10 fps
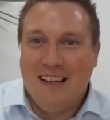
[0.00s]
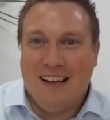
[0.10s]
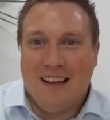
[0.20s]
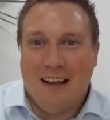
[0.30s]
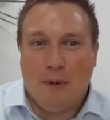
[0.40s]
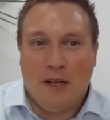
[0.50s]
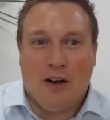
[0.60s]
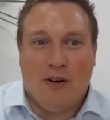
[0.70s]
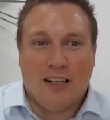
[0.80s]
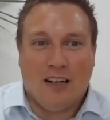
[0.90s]
But
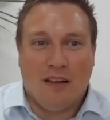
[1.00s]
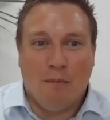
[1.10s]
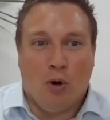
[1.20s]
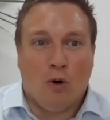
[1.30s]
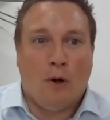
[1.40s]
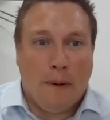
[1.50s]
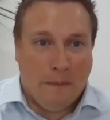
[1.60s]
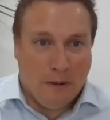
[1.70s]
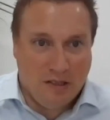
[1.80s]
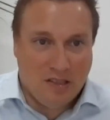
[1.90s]
I think more and more
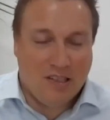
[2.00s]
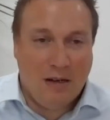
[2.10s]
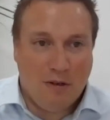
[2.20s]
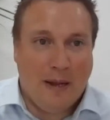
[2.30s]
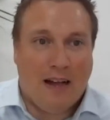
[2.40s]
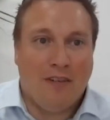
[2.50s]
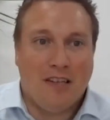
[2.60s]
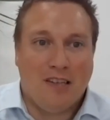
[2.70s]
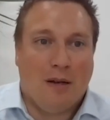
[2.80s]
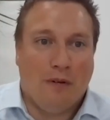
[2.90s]
people seem to be having
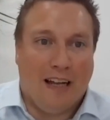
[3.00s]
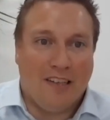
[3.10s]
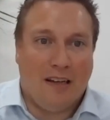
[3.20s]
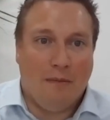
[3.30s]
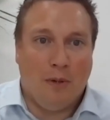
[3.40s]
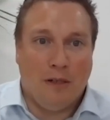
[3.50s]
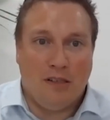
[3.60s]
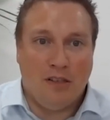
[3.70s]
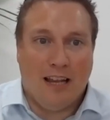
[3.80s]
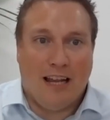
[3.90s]
this type of asset, but
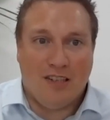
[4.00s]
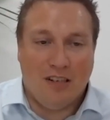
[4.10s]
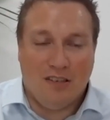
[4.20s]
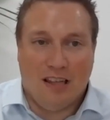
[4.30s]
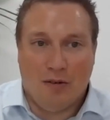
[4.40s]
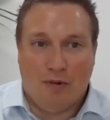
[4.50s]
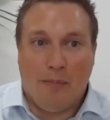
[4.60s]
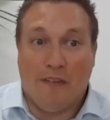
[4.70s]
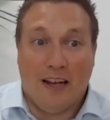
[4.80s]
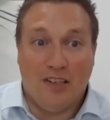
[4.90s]
do they actually understand the
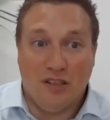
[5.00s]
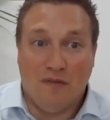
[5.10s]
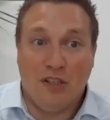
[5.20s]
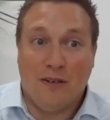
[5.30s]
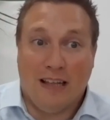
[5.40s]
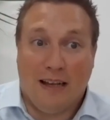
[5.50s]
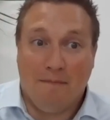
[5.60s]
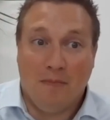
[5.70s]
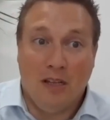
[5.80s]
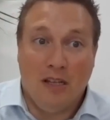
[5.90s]
ramifications of doing that?
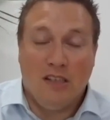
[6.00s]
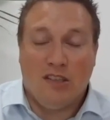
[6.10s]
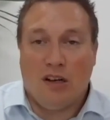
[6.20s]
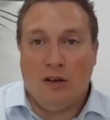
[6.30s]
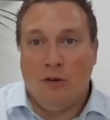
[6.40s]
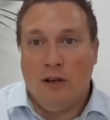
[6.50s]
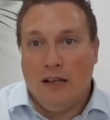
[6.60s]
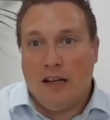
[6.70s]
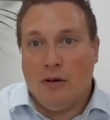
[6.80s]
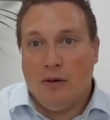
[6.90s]
So
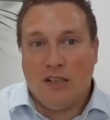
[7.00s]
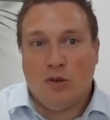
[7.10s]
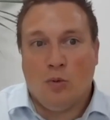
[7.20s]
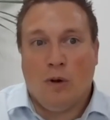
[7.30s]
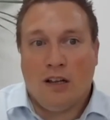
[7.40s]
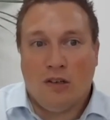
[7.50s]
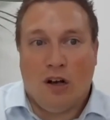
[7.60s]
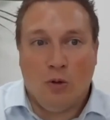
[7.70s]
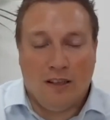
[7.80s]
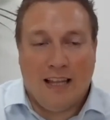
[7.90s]
it's all well and good
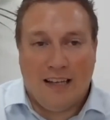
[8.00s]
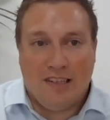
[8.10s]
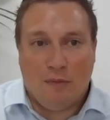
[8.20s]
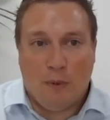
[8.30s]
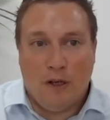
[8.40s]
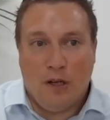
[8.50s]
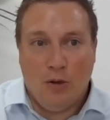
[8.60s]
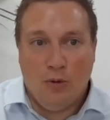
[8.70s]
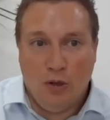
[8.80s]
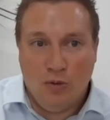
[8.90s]
holding the assets, but
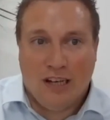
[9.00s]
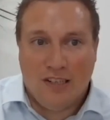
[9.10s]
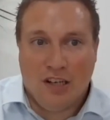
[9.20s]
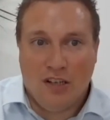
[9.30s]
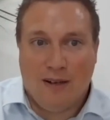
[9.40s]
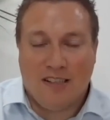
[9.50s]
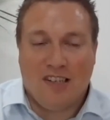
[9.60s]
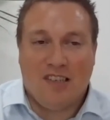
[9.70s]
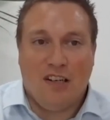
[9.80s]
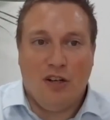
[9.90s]
who's actually going to
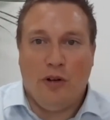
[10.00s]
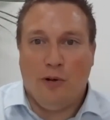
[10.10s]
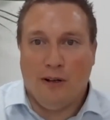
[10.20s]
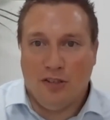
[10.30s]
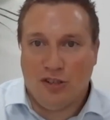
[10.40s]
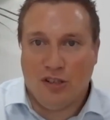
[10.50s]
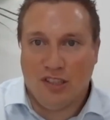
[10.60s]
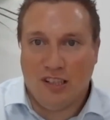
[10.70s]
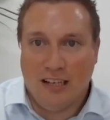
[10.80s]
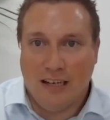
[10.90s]
access it? Who are you
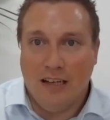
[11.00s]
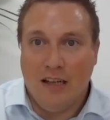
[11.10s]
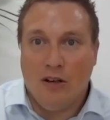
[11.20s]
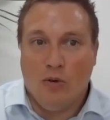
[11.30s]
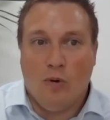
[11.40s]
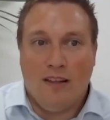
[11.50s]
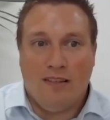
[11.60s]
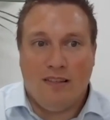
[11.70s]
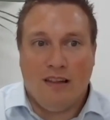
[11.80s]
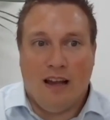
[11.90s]
entrusting
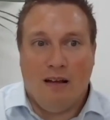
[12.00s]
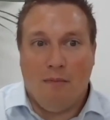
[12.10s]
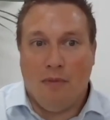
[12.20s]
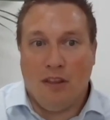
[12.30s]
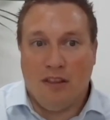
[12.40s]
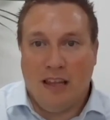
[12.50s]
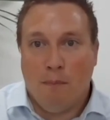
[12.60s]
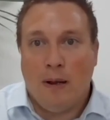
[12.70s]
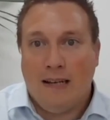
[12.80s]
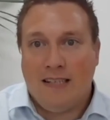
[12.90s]
with the
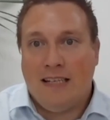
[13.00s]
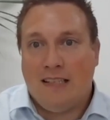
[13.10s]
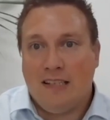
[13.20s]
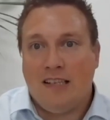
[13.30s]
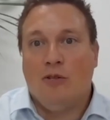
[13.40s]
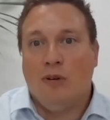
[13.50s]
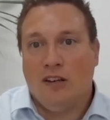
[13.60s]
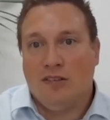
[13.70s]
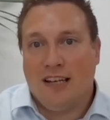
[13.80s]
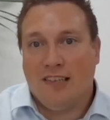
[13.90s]
ability to deal with
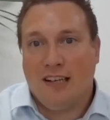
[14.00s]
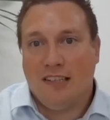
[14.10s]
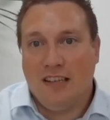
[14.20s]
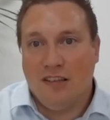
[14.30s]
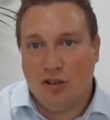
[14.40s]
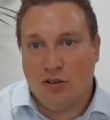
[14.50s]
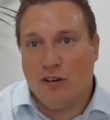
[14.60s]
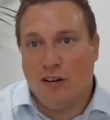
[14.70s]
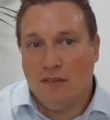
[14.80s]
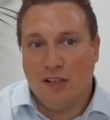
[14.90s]
those assets, either during
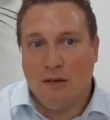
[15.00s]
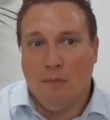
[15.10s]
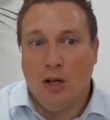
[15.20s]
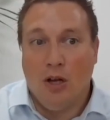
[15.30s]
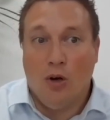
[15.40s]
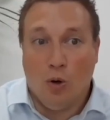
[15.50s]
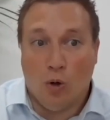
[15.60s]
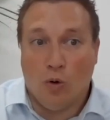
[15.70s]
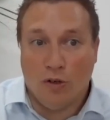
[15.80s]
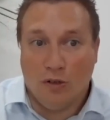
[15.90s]
your lifetime
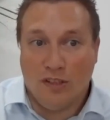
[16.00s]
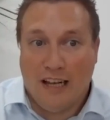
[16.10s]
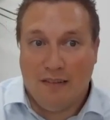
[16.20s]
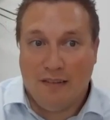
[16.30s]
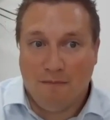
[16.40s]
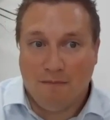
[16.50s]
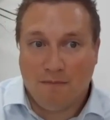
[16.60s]
or on your death?